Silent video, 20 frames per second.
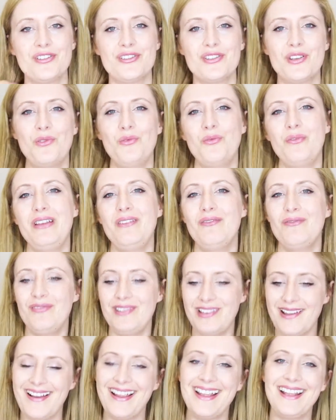So we
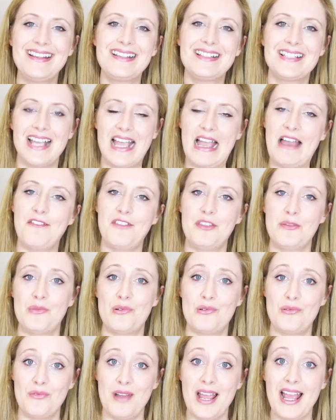like to have them
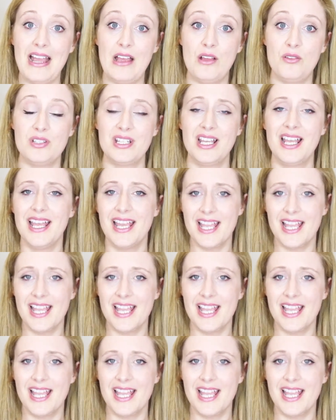around.